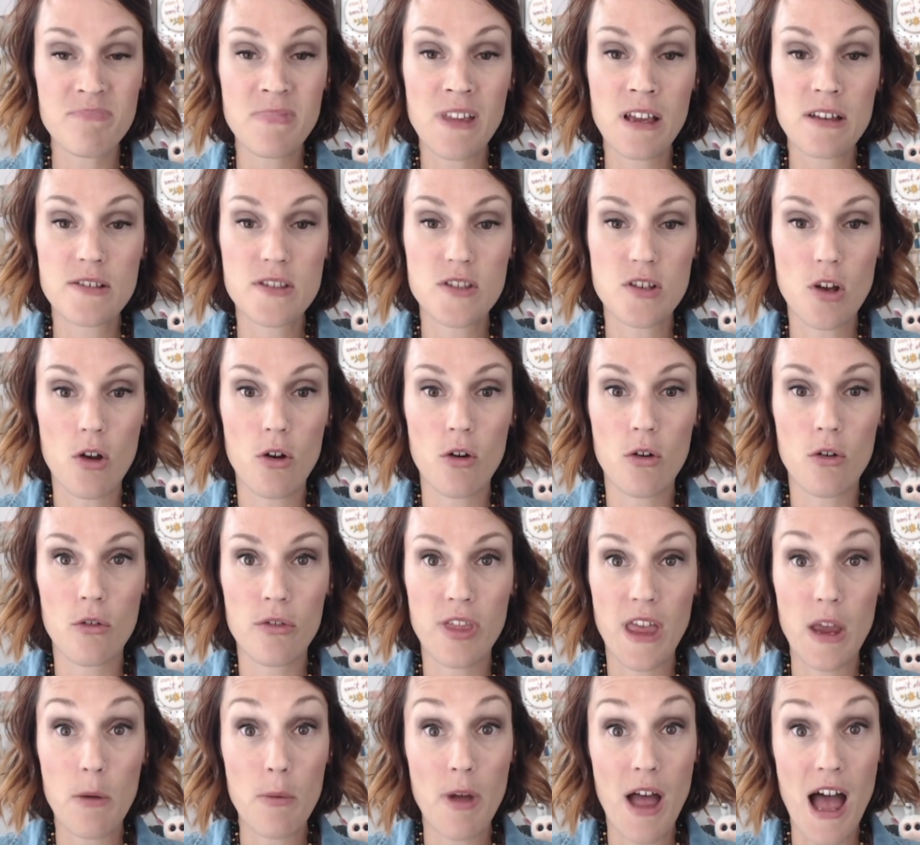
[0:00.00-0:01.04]
So
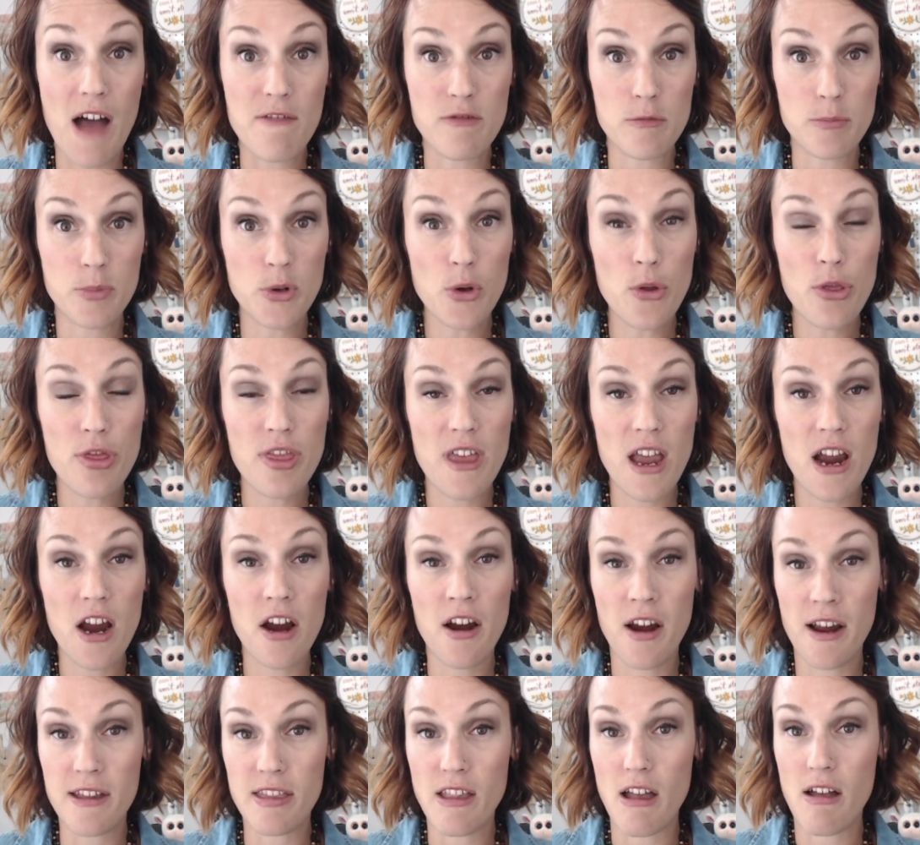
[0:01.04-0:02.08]
they will have a booth there,
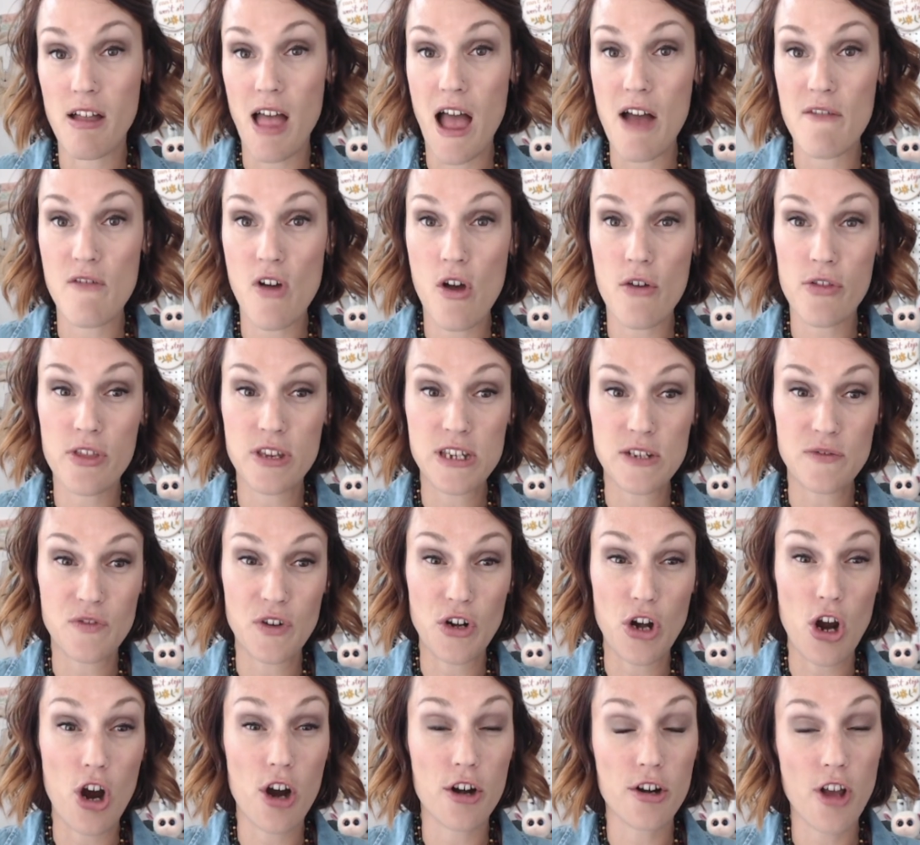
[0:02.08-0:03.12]
and they'll have all the
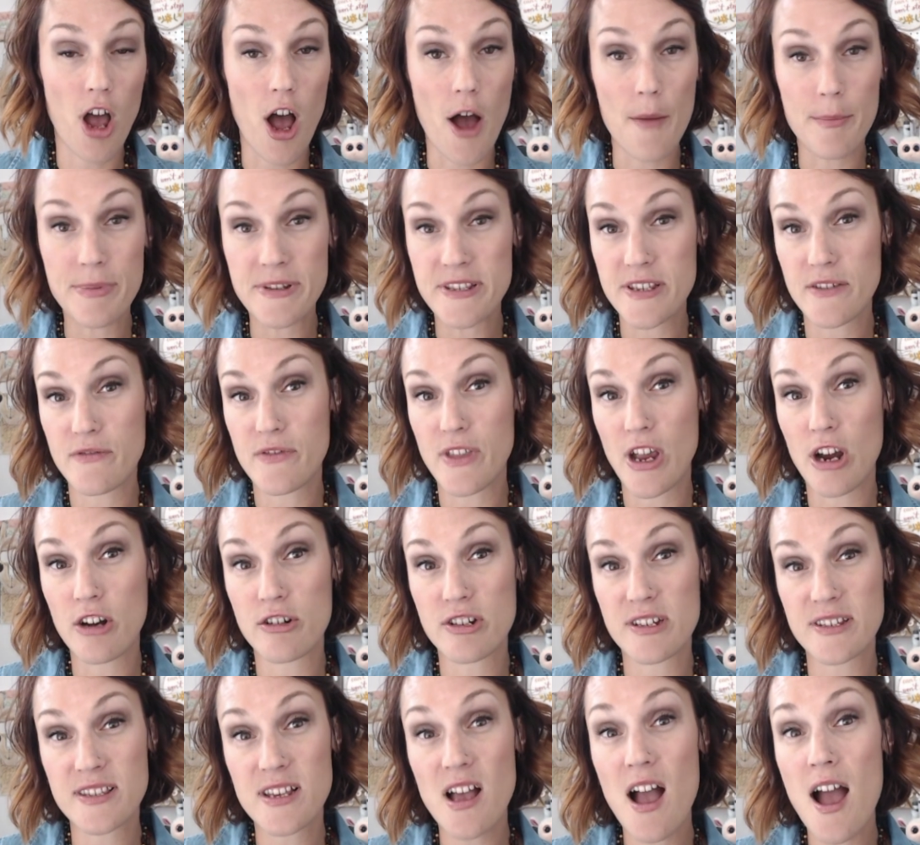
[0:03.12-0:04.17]
different hard copies of their
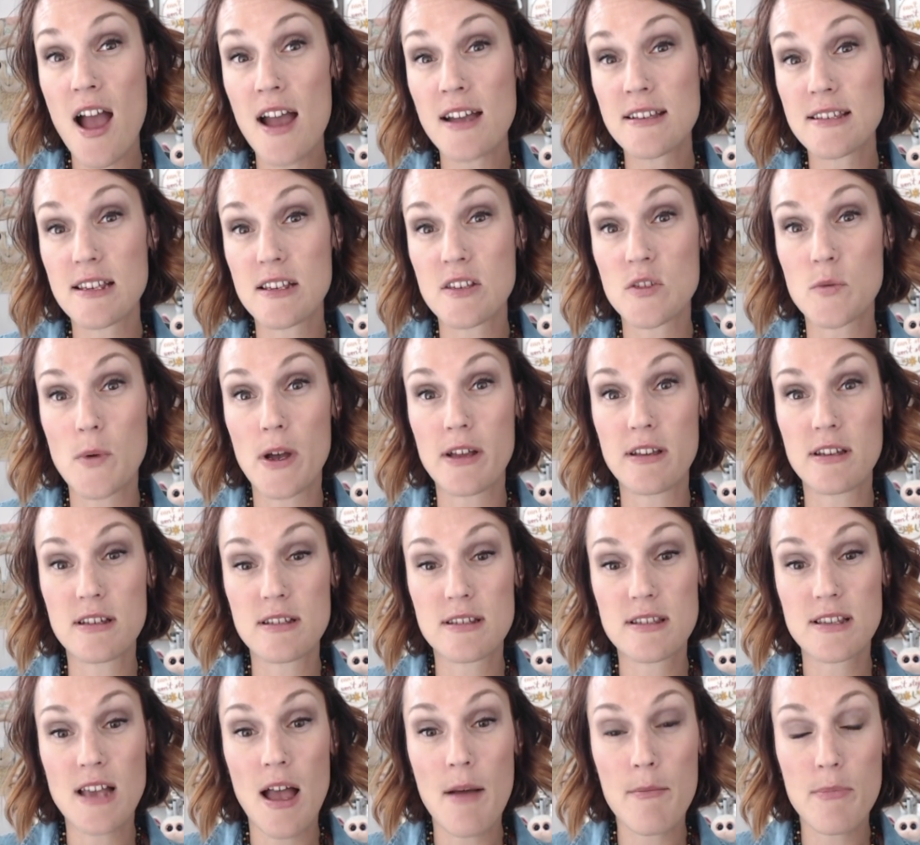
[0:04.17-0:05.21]
designs as well as
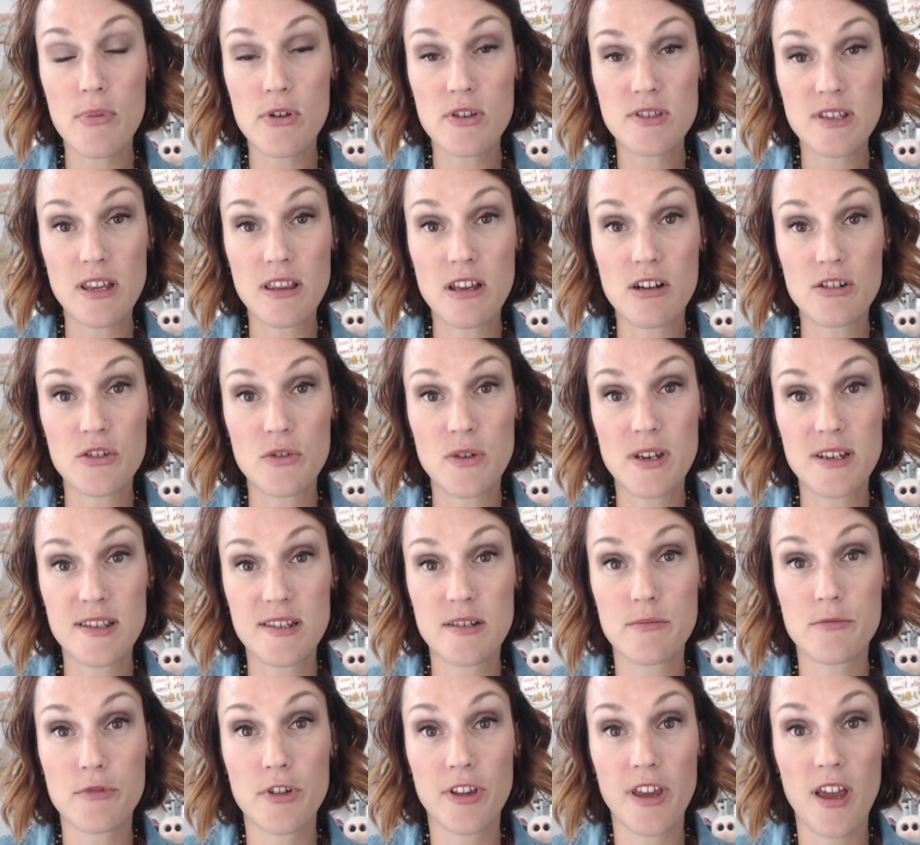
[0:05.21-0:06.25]
samples, and they're doing
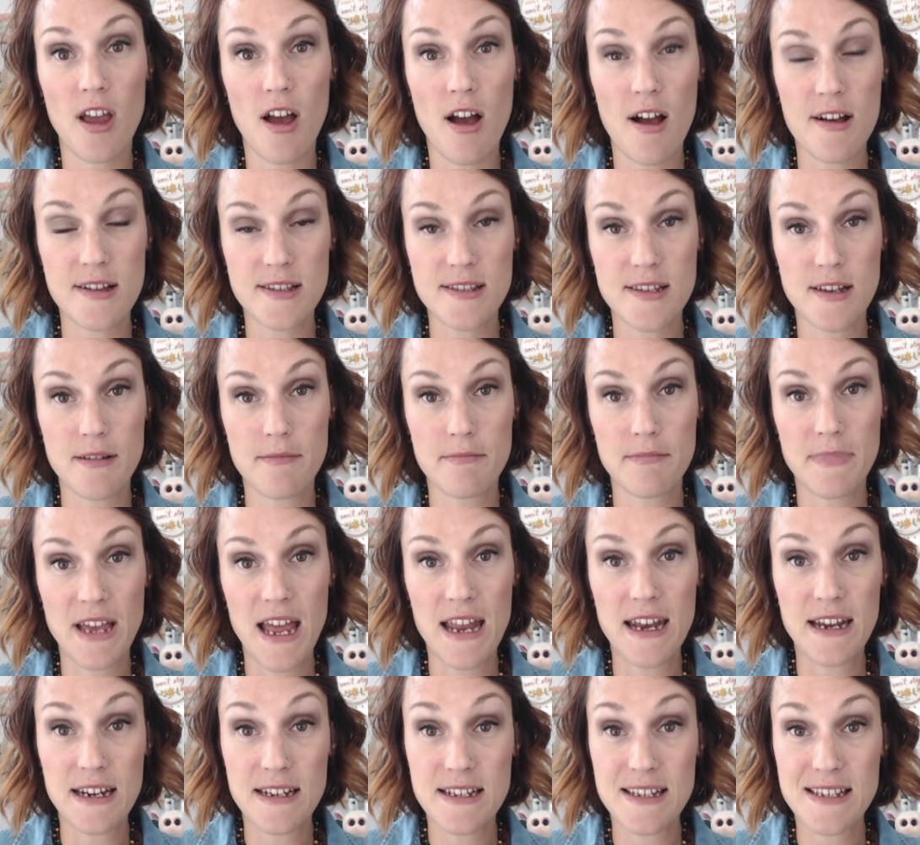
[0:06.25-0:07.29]
some really awesome
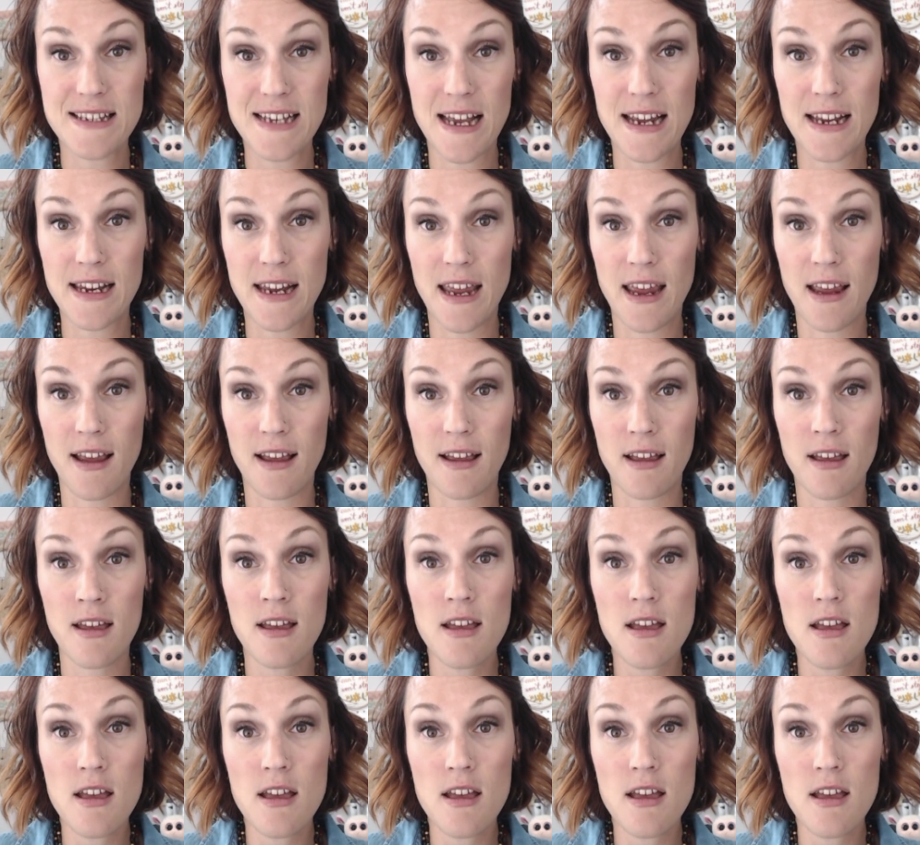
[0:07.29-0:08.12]
and exciting